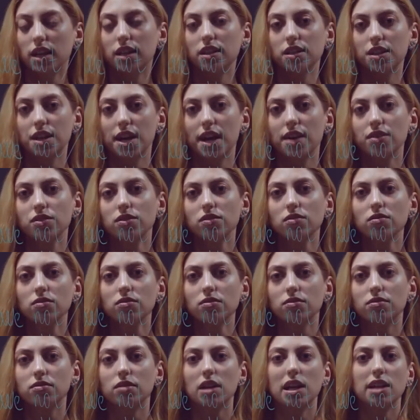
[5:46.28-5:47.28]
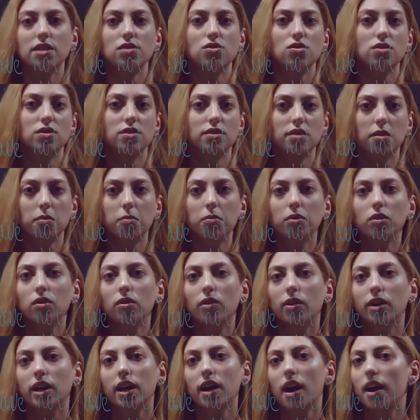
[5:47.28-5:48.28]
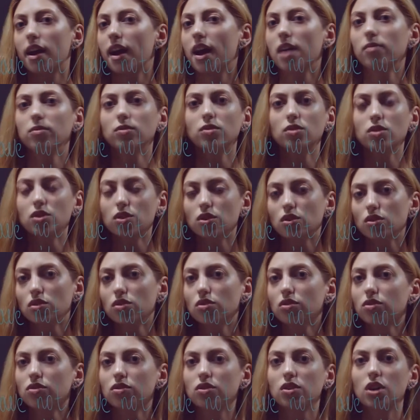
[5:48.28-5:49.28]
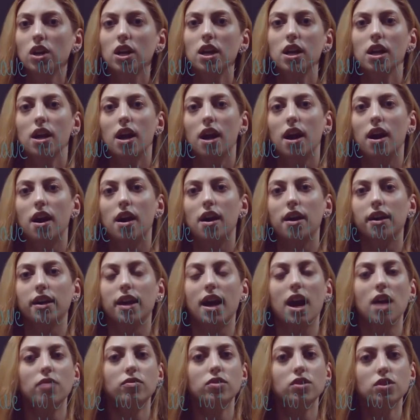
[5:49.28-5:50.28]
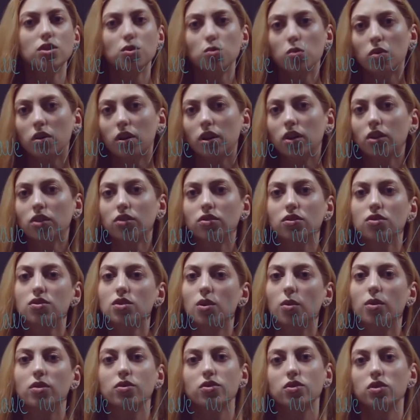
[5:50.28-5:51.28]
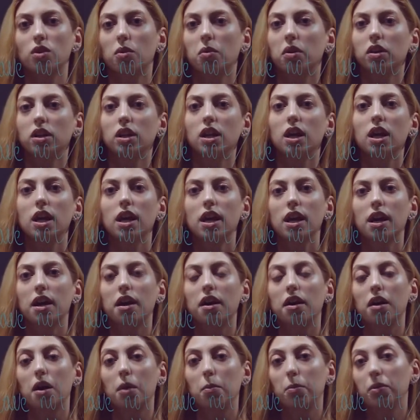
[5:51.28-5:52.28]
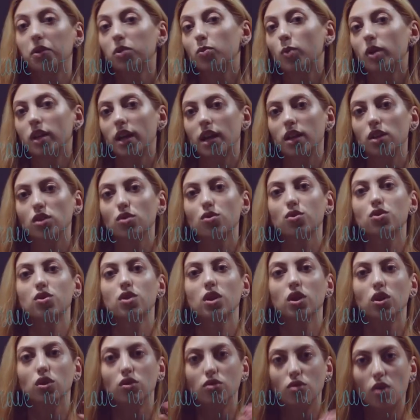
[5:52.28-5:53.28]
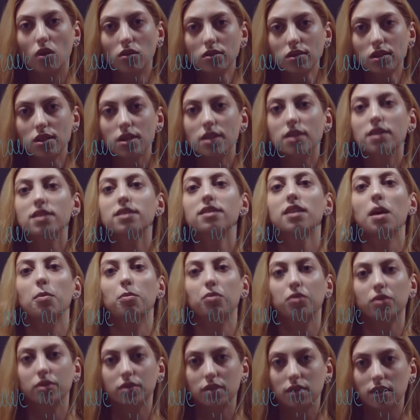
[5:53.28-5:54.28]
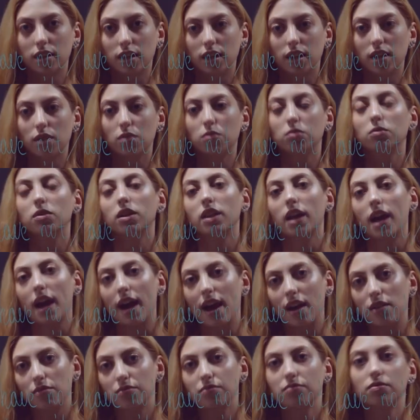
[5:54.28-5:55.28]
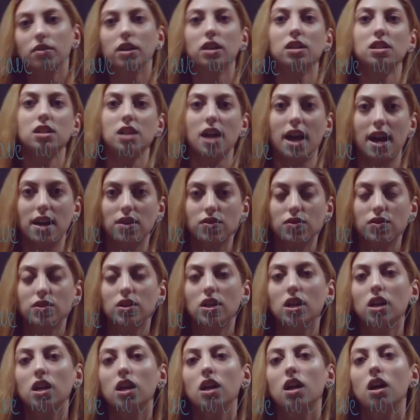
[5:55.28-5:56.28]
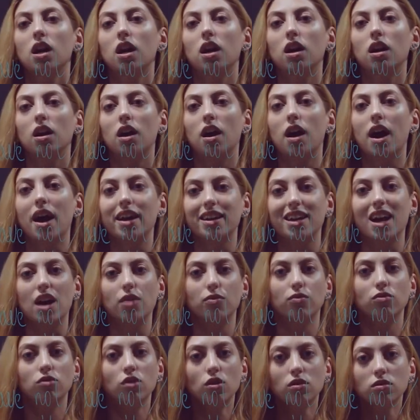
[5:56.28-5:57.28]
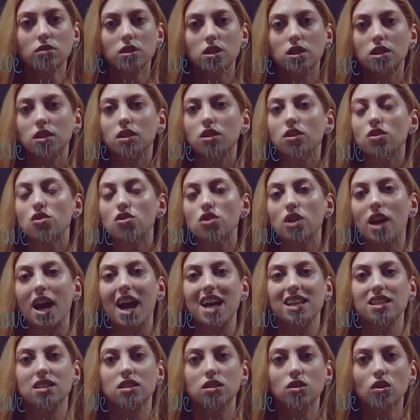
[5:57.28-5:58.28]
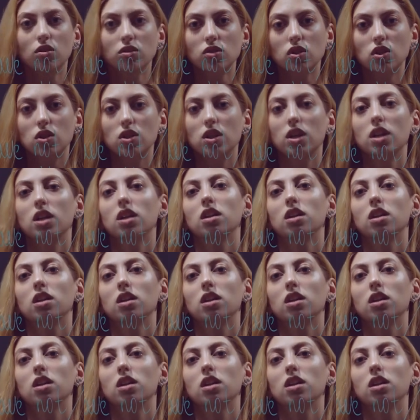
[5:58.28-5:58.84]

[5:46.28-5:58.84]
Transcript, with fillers: and hasn't, it's just simple. Okay, I haven't cooked, I haven't worked, so on and so on. But when I use not separately with have and has, I have not, she has not,